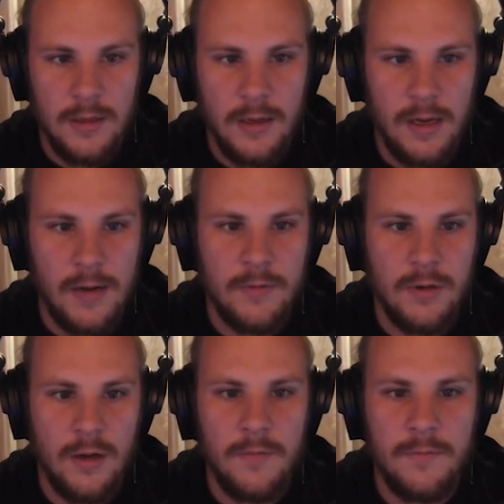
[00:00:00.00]
I would
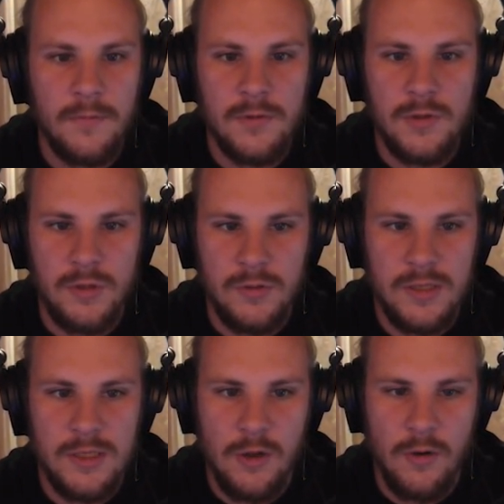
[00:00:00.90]
love to use
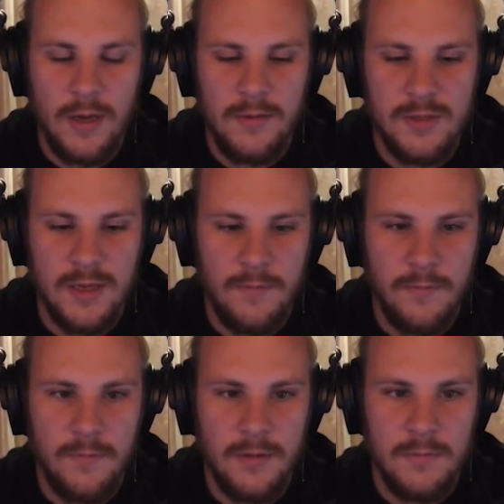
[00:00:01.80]
these locators
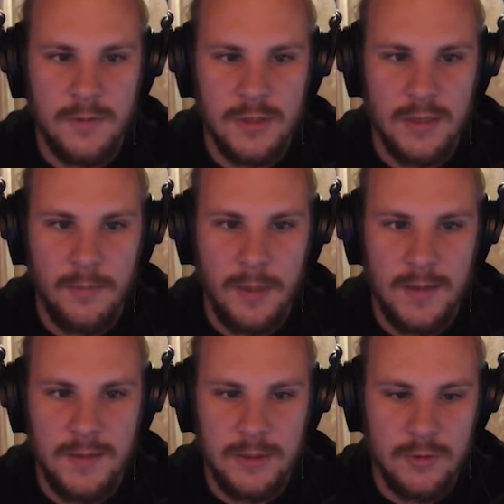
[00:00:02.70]
if there was an
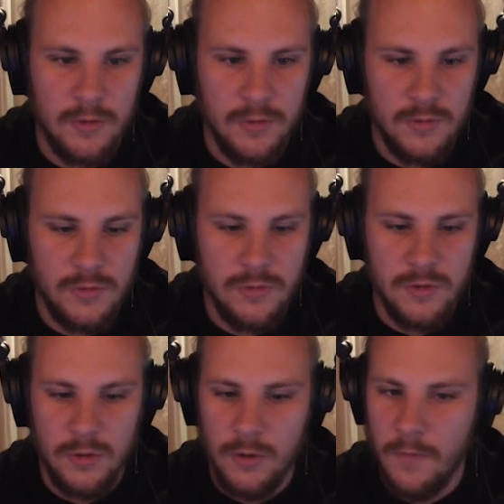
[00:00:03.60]
ability to
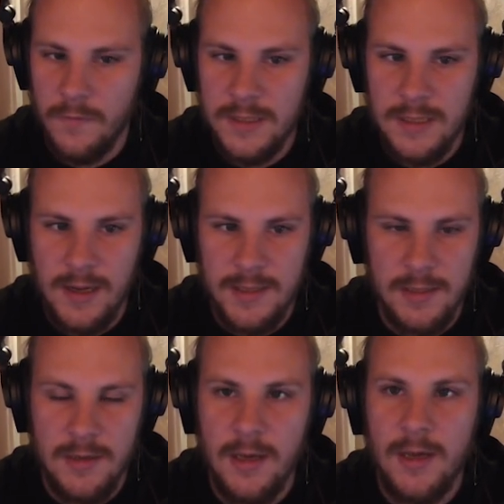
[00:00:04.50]
turn off these
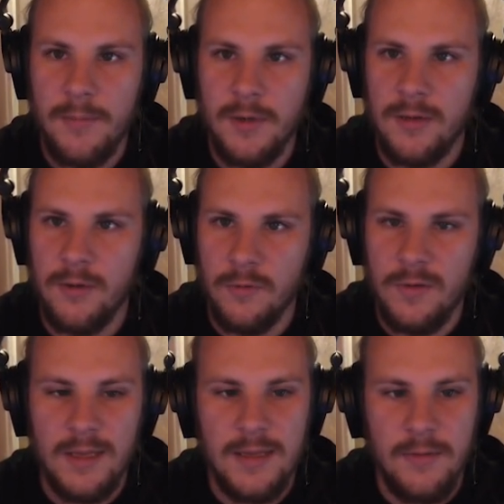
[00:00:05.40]
lines, but I don't
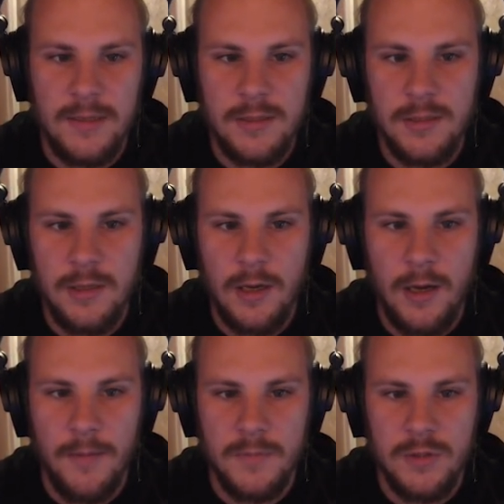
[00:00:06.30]
think there is.
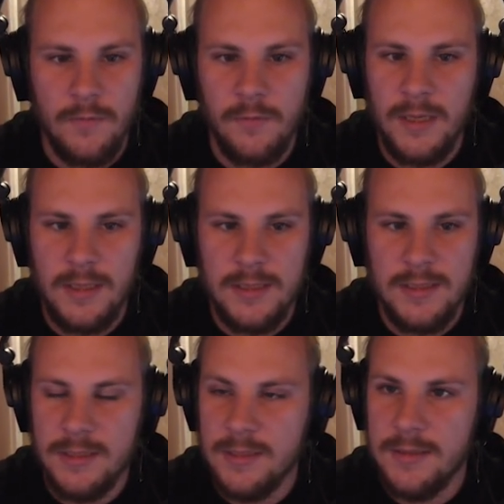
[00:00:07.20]
So for me,
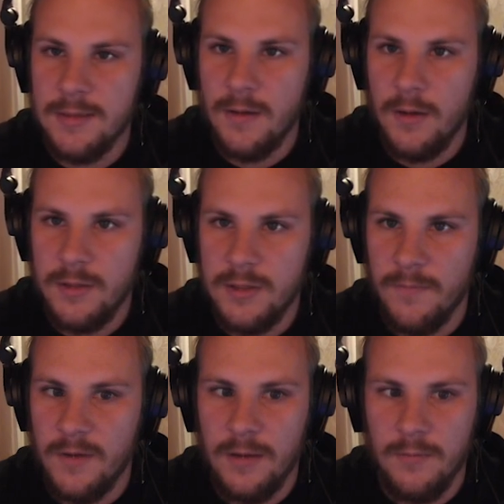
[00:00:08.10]
this isn't
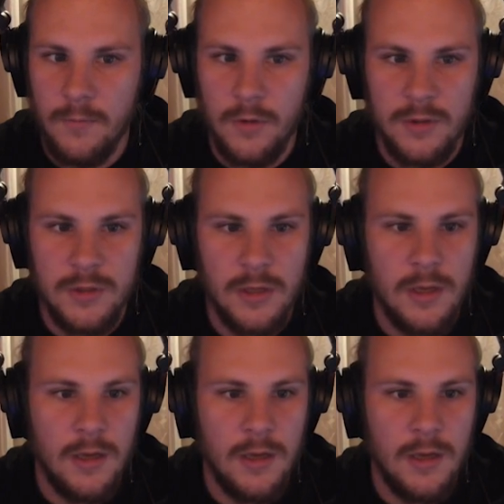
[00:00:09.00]
something that works.